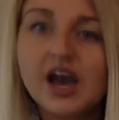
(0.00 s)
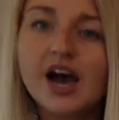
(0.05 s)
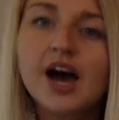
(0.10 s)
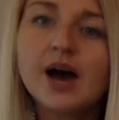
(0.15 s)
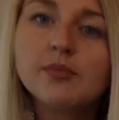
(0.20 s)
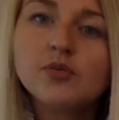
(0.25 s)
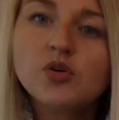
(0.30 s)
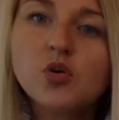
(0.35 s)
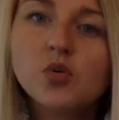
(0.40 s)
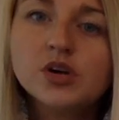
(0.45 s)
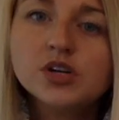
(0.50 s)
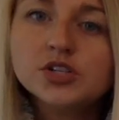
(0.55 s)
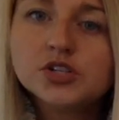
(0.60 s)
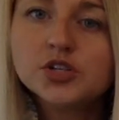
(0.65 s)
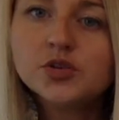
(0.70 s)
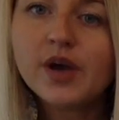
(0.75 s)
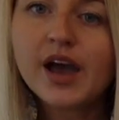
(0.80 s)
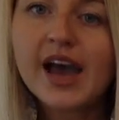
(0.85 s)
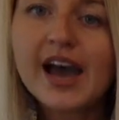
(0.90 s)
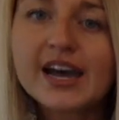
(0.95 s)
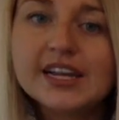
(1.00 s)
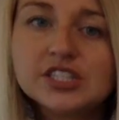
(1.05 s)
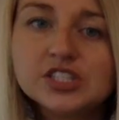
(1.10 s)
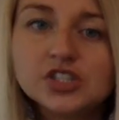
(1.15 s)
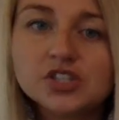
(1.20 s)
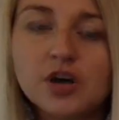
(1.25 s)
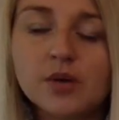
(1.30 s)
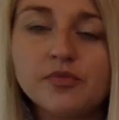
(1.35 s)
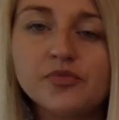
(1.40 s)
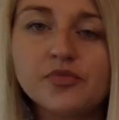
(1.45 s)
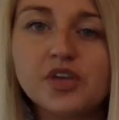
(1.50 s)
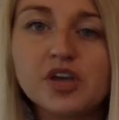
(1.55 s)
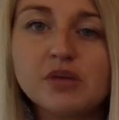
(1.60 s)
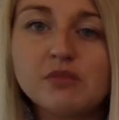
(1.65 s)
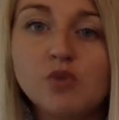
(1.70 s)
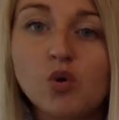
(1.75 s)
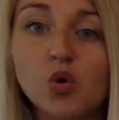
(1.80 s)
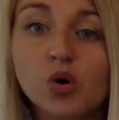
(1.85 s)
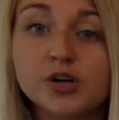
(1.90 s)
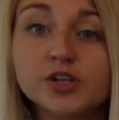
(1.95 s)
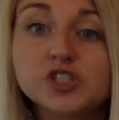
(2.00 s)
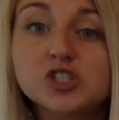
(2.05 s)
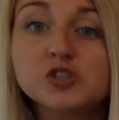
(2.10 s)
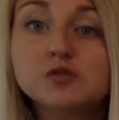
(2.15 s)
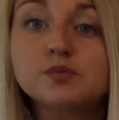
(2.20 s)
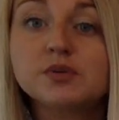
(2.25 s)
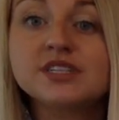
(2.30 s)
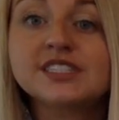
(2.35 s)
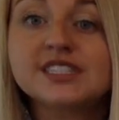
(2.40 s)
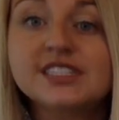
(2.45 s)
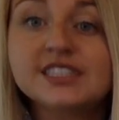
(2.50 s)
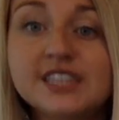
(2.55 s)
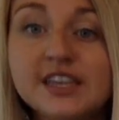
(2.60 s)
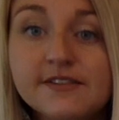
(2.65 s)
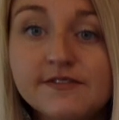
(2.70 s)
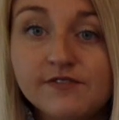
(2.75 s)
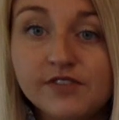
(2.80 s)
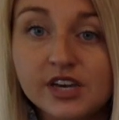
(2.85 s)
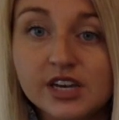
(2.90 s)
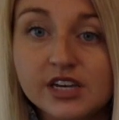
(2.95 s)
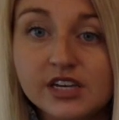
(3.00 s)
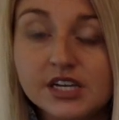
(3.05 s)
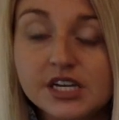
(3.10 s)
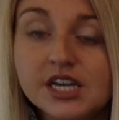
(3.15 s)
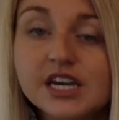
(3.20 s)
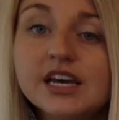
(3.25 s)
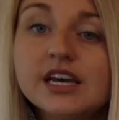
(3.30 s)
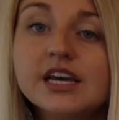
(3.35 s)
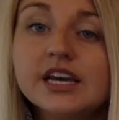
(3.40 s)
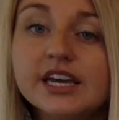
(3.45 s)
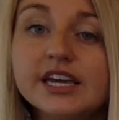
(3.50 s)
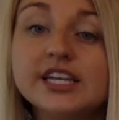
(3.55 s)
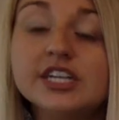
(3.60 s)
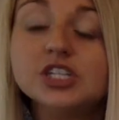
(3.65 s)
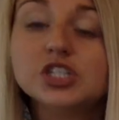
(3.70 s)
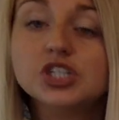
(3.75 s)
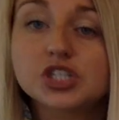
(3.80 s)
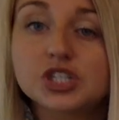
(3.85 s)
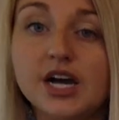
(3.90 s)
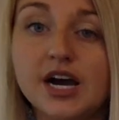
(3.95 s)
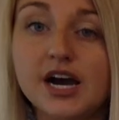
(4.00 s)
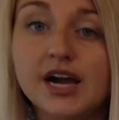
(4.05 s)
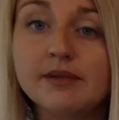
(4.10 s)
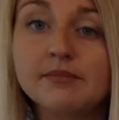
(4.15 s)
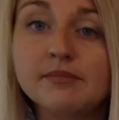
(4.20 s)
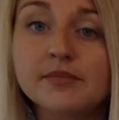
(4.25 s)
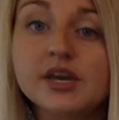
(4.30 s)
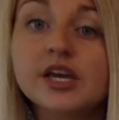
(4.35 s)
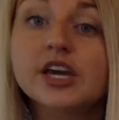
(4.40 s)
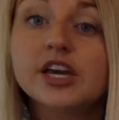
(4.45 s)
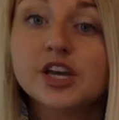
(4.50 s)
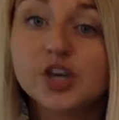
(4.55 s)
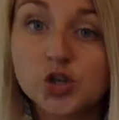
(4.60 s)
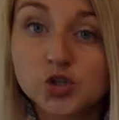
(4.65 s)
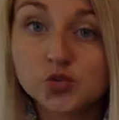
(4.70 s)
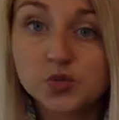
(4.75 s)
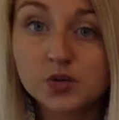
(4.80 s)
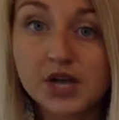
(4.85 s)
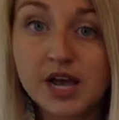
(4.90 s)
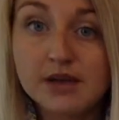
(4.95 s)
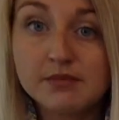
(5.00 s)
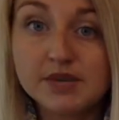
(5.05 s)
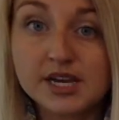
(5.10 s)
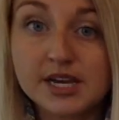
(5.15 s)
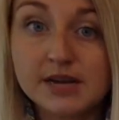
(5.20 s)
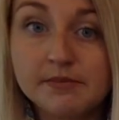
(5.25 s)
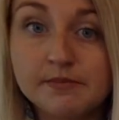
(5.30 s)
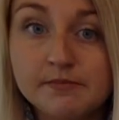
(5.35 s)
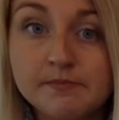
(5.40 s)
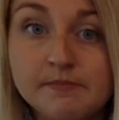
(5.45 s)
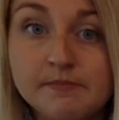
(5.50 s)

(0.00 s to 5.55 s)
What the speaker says: I'm going to add something more specific each time. Here's what I mean.